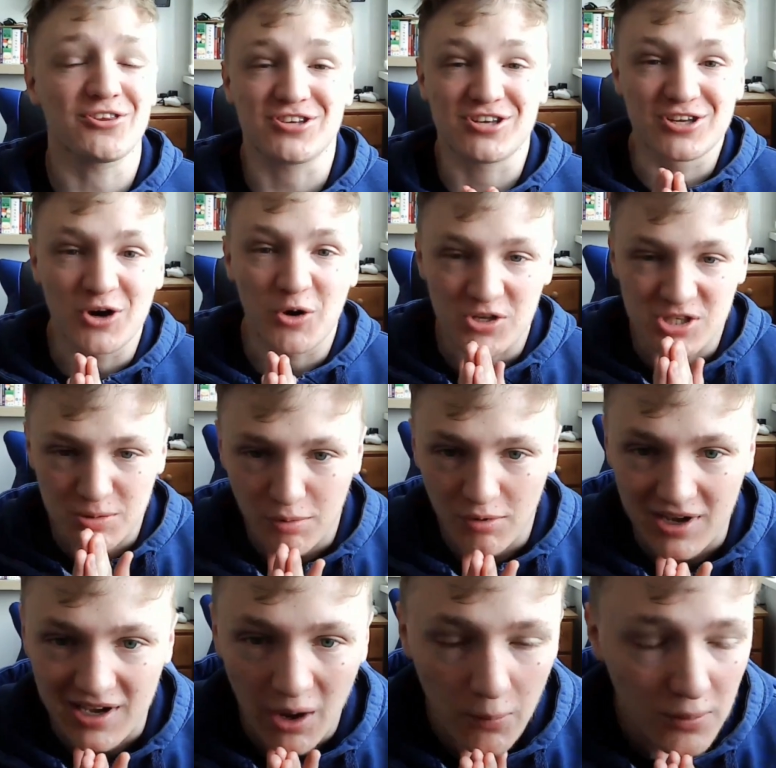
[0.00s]
know what's the
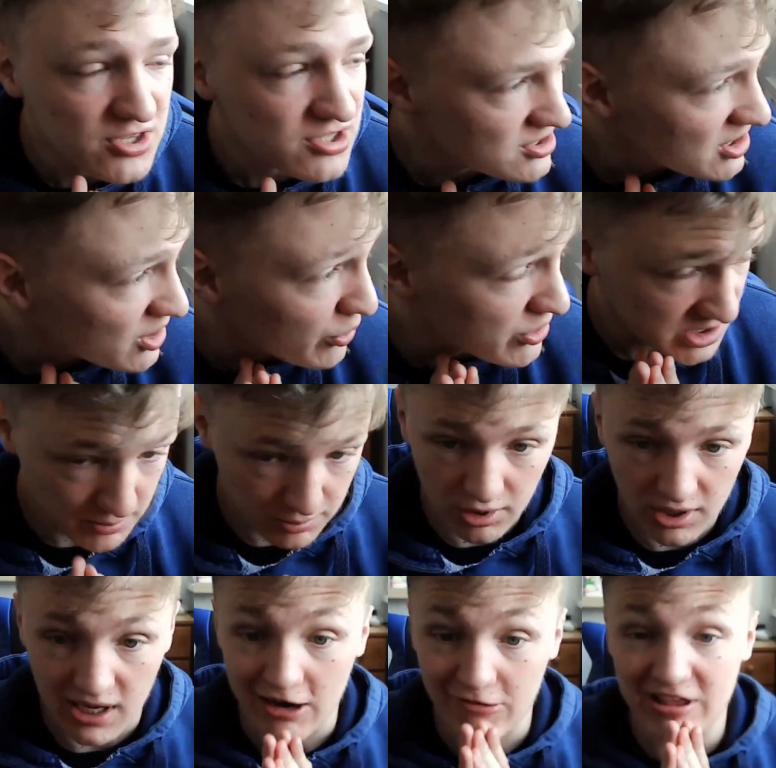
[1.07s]

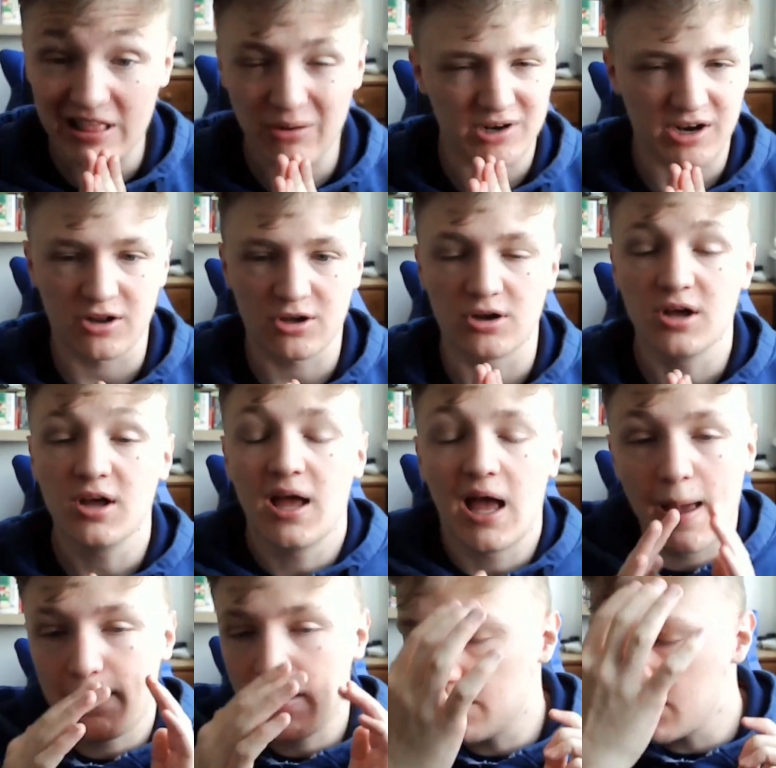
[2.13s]
point. I really want to know. And
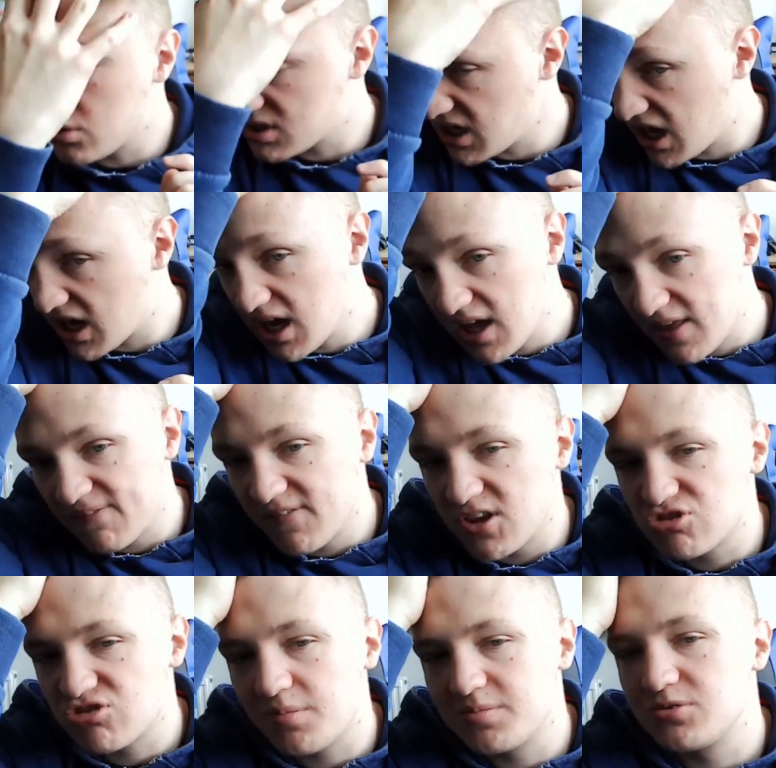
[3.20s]
people who say the
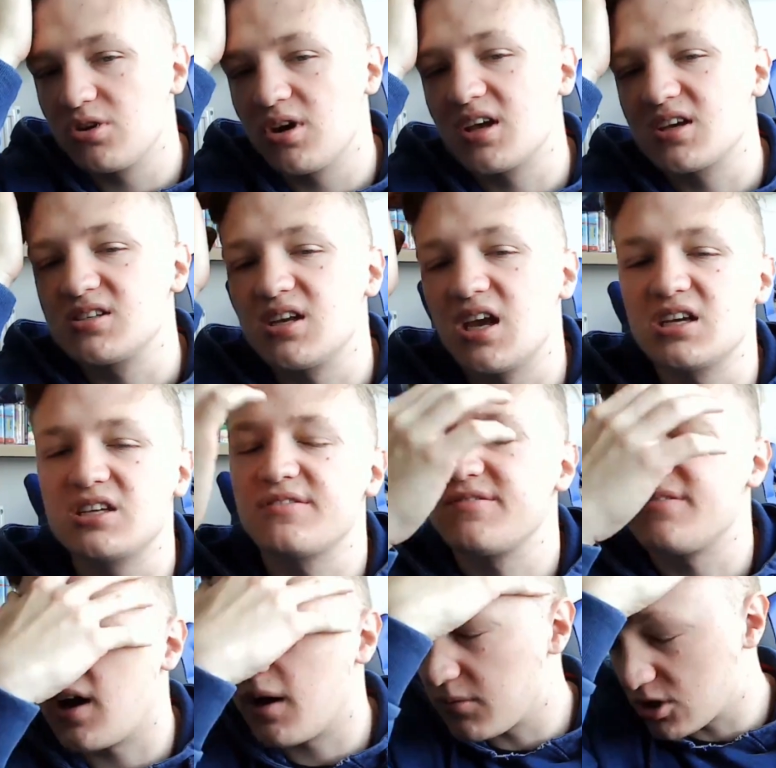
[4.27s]
script doesn't exist,
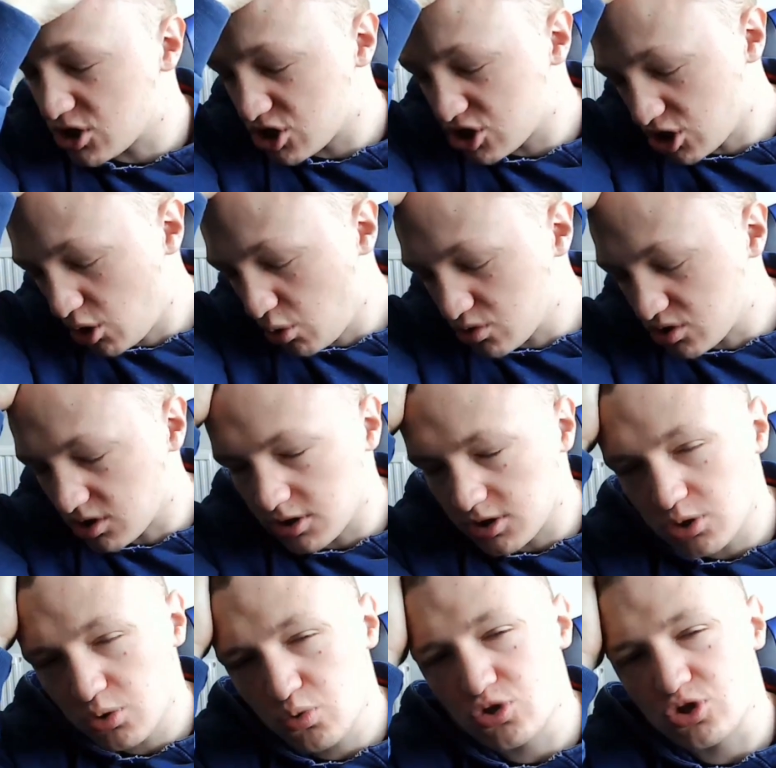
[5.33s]
fam, you're so
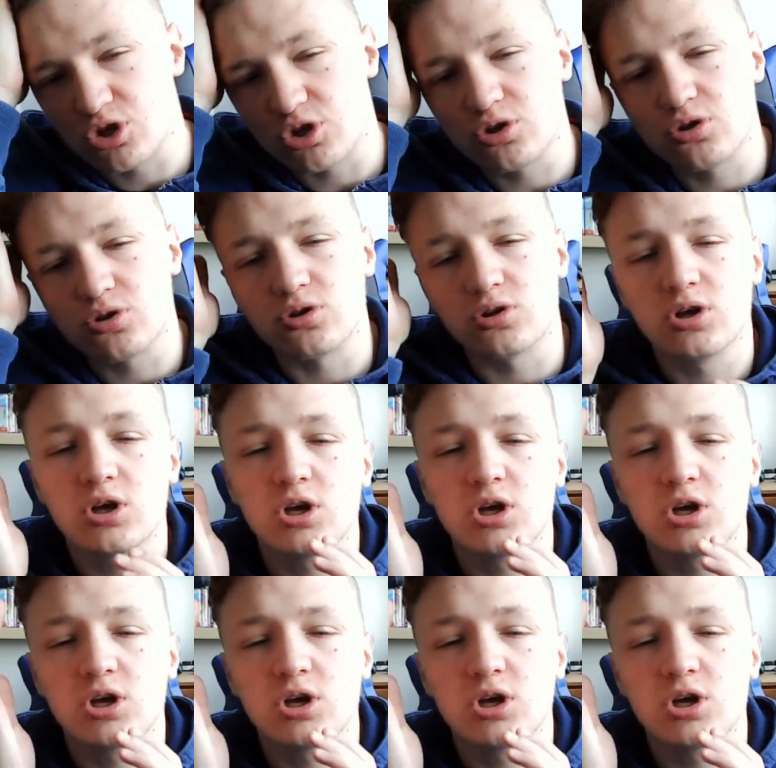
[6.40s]
delusional.